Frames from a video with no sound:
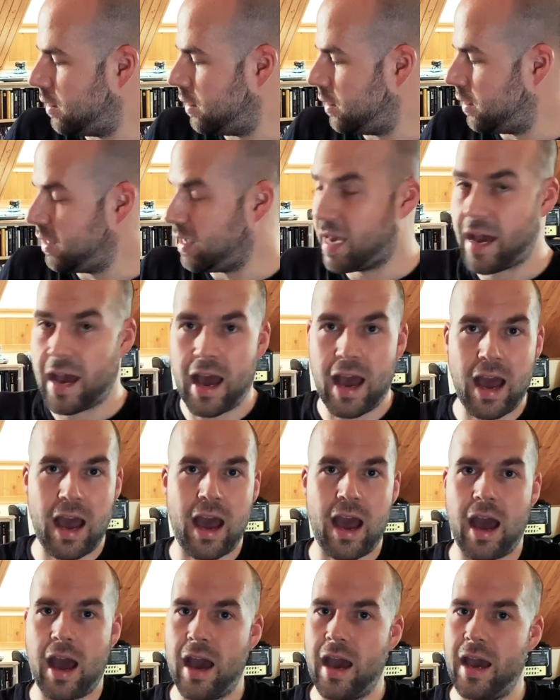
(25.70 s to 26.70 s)
yeah,
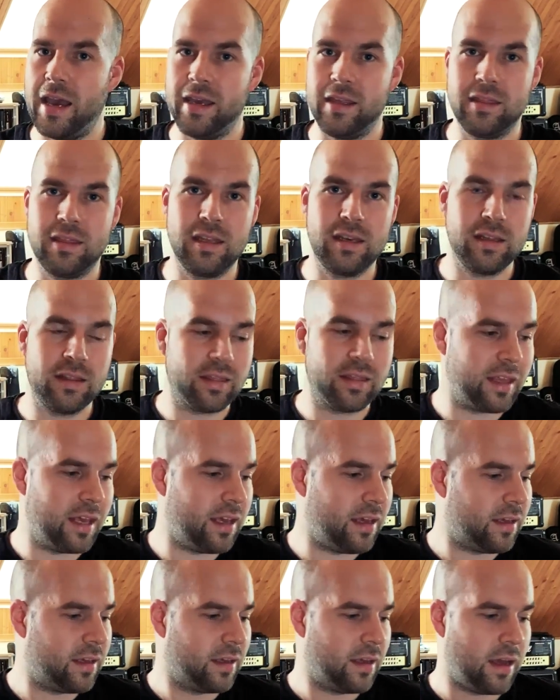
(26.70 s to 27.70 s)
I didn't
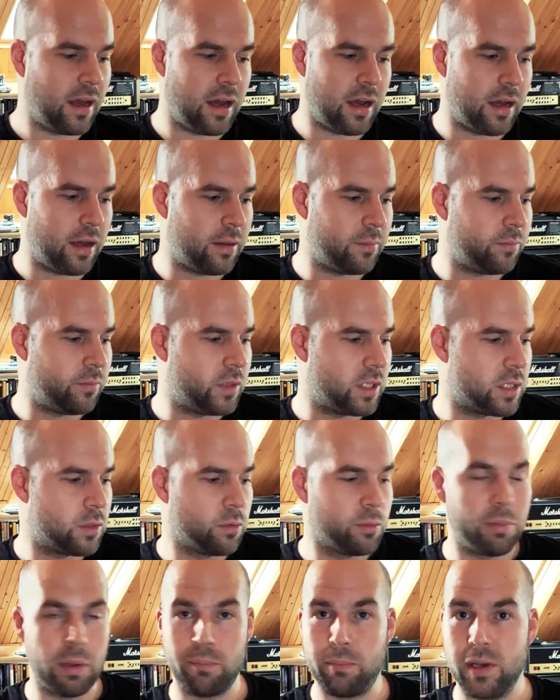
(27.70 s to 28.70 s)
think this
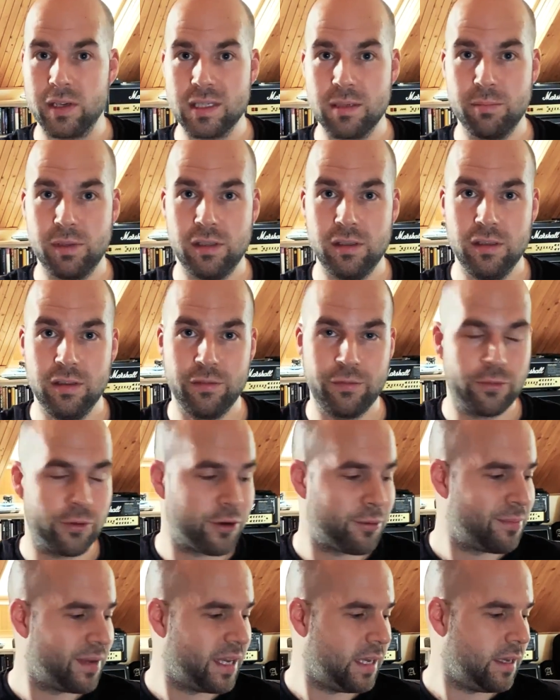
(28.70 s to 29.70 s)
would be possible
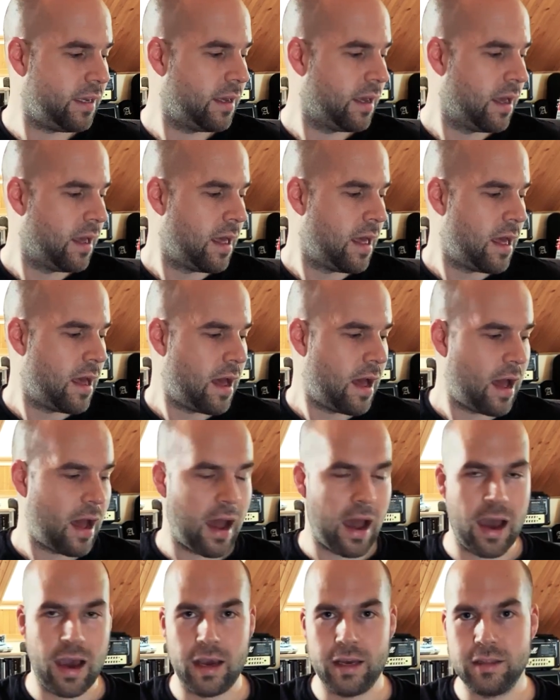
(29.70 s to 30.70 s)
for me.
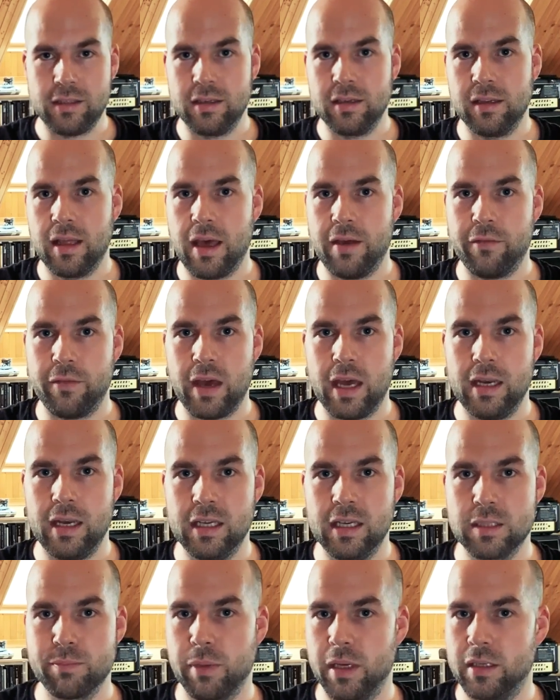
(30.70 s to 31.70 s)
I didn't have any
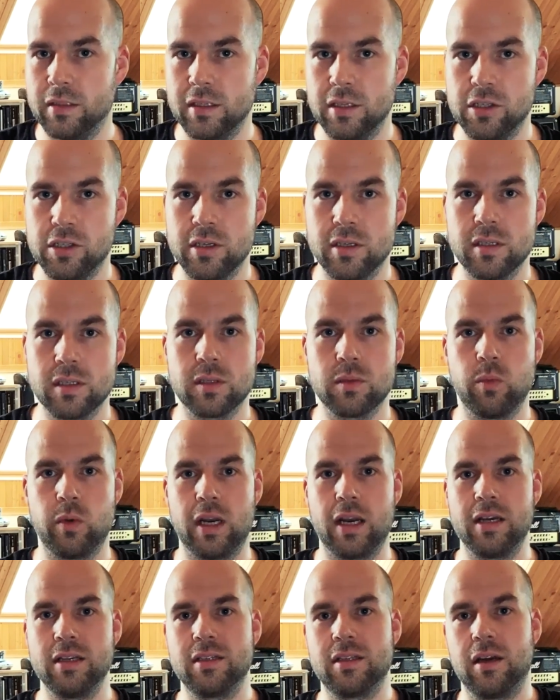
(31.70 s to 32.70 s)
expectations
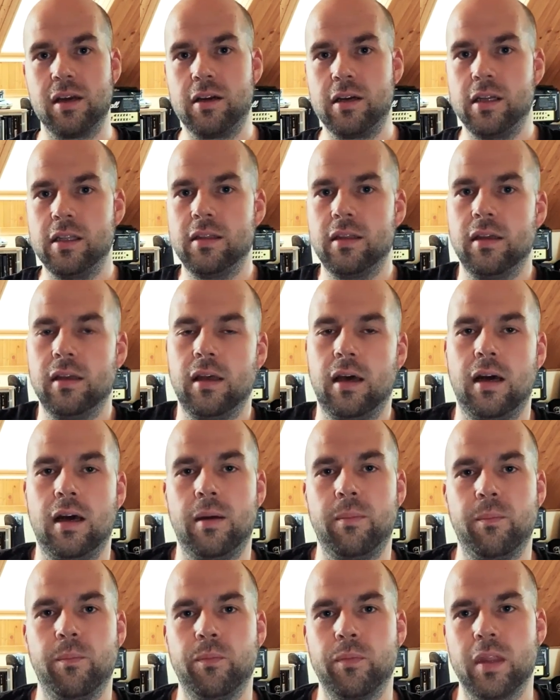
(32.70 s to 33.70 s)
when I started
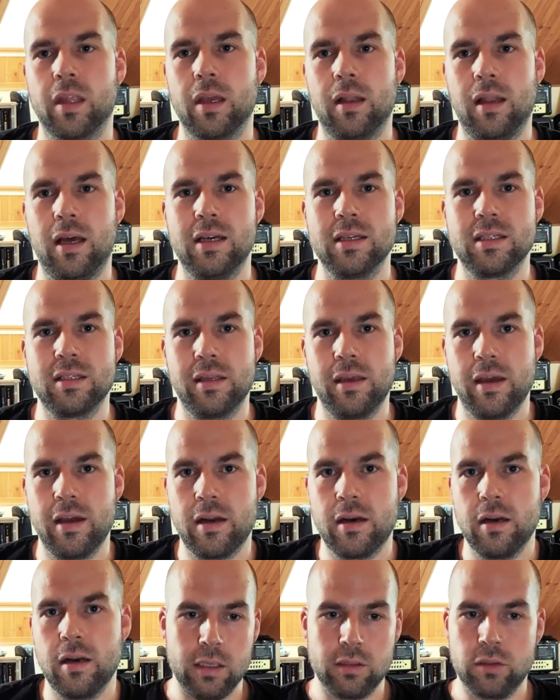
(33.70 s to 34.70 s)
last
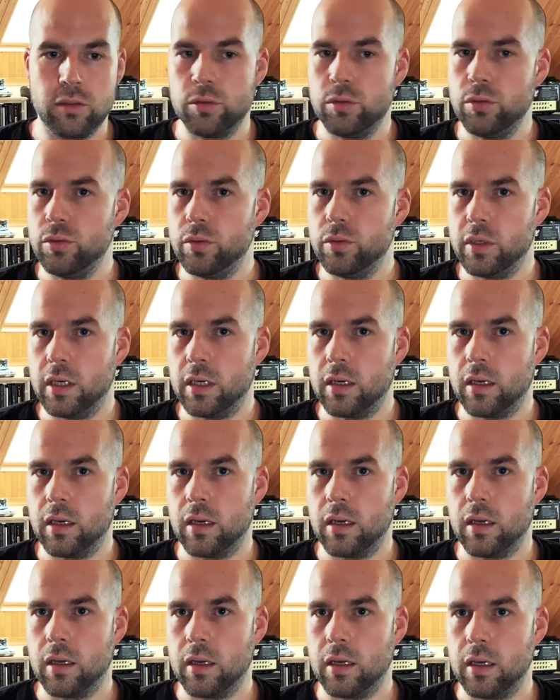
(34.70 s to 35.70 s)
year. It grew
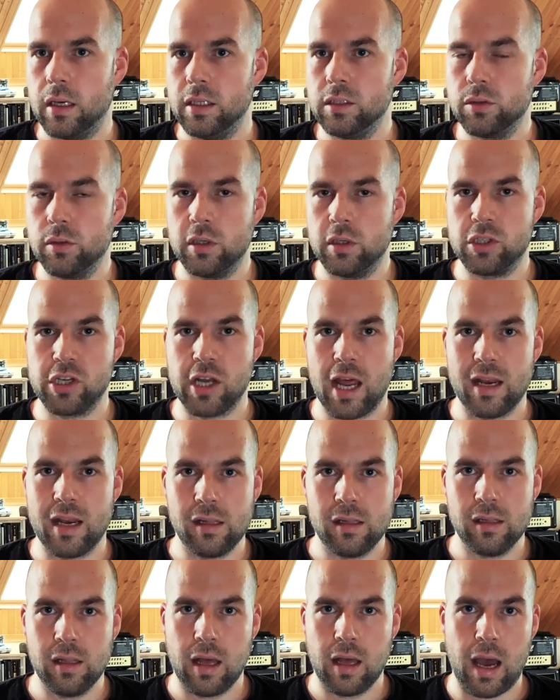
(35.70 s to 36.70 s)
into a
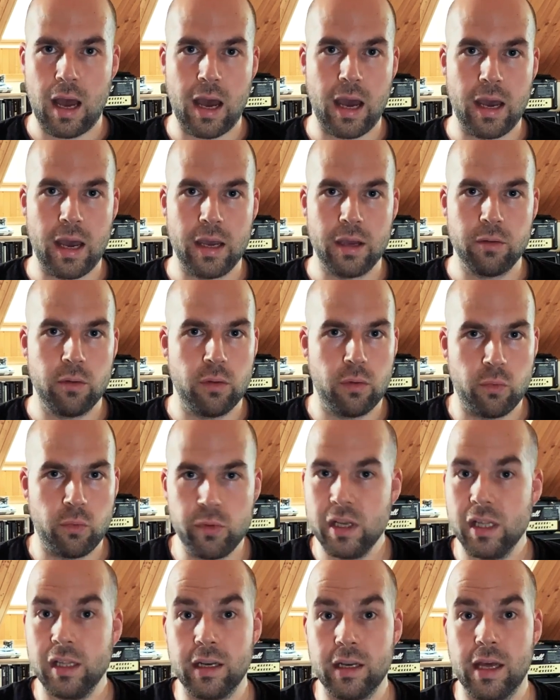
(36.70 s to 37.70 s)
channel I
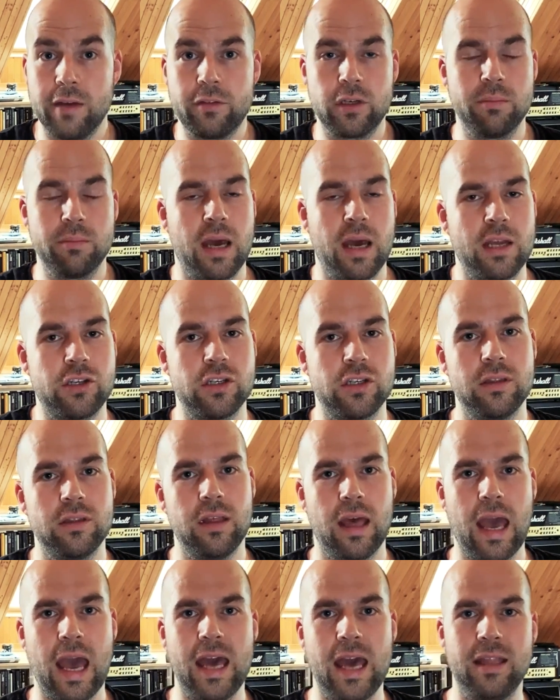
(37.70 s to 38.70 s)
really never imagined,
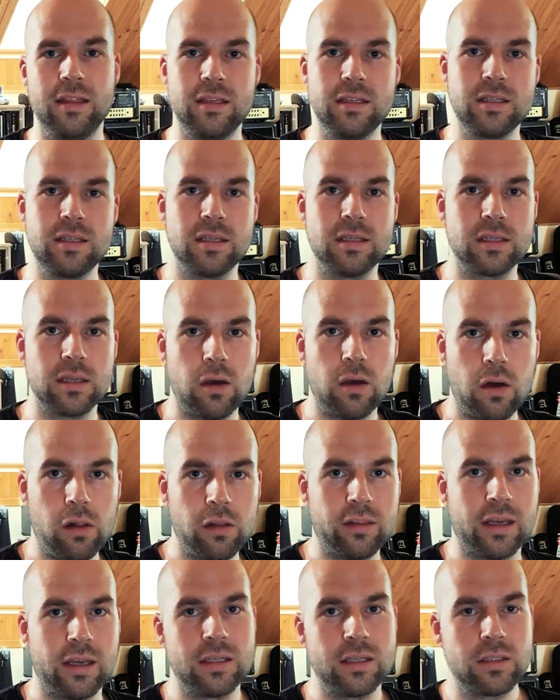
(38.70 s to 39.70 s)
and this is all
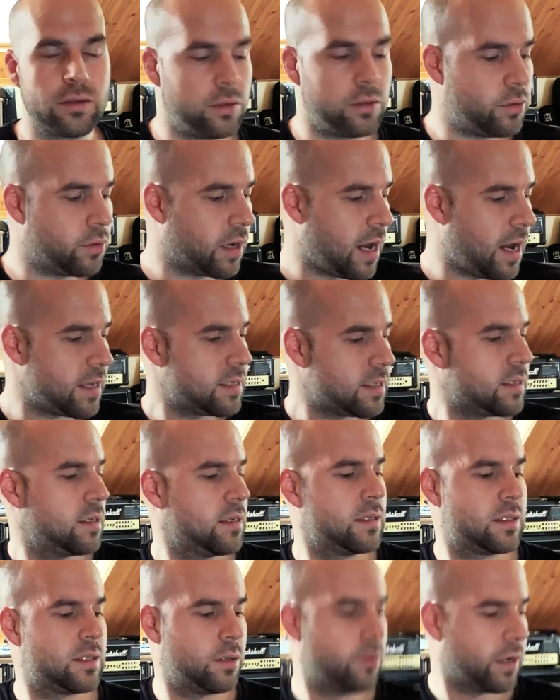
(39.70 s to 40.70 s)
thanks to you guys.
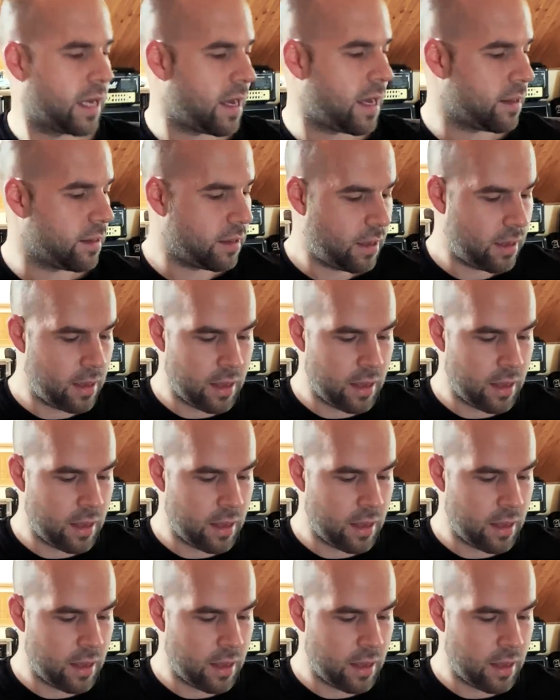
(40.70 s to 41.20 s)
So again,